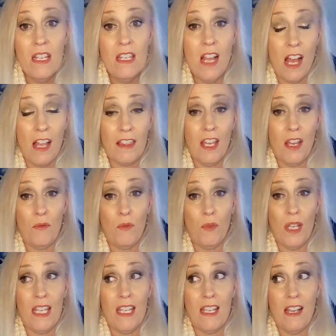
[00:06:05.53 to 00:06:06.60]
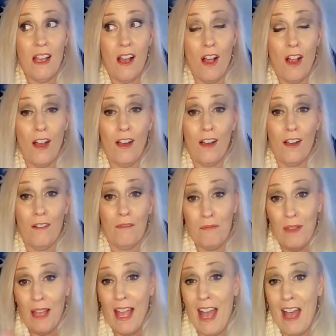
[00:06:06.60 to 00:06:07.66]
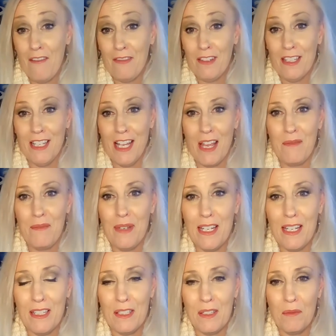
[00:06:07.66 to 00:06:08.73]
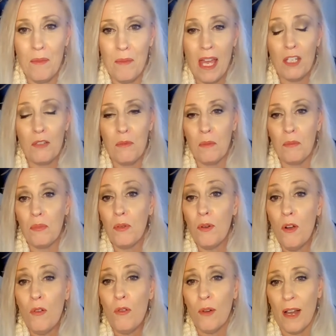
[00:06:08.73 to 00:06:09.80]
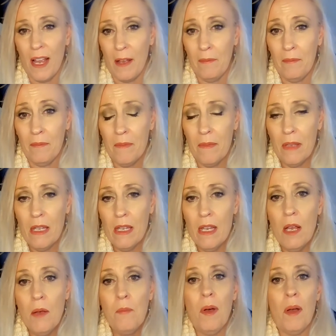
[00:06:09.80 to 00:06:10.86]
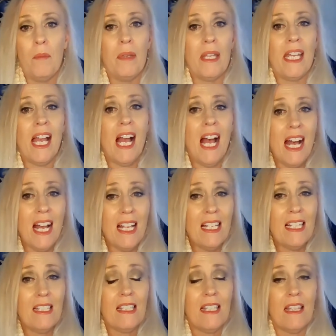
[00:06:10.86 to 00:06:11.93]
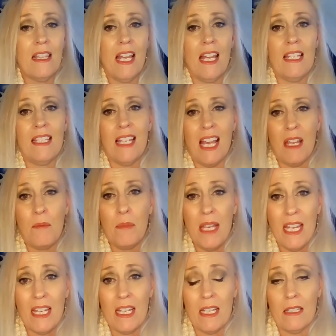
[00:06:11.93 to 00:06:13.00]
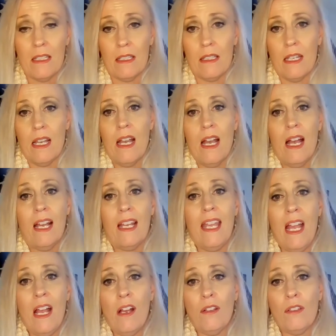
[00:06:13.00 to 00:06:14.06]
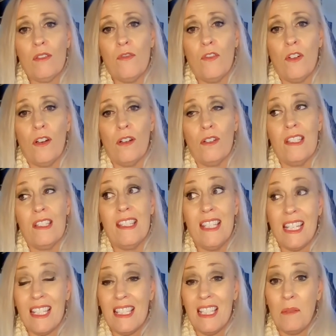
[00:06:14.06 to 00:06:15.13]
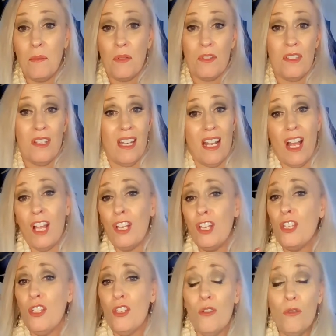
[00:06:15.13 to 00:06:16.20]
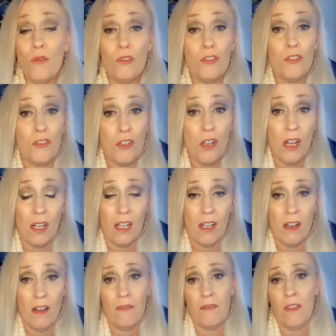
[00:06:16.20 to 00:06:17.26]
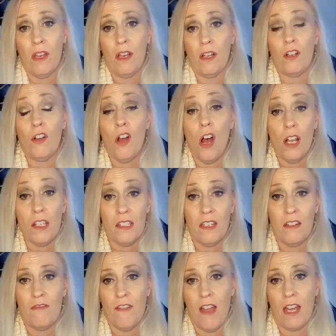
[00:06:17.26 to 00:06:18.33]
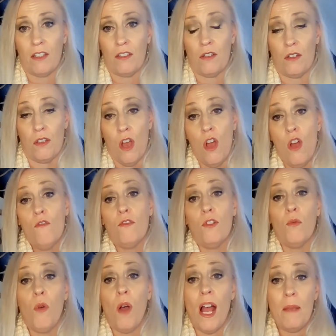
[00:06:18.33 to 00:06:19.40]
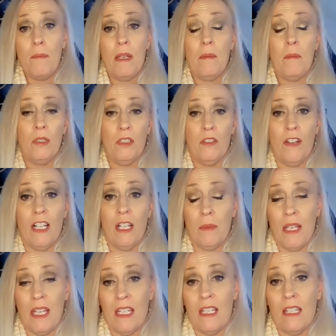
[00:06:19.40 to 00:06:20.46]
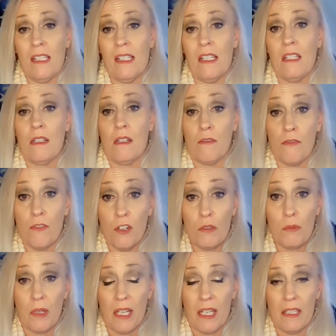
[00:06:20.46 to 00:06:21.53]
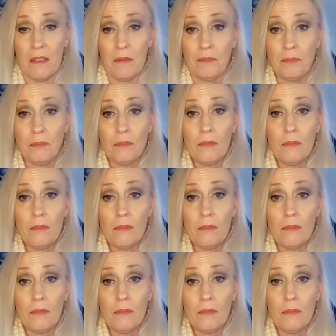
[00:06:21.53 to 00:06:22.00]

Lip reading: Not that we have a diabetes management program, but because that diabetes accounts for 60%, a huge chunk of the causative factors for why people develop kidney disease in the first place,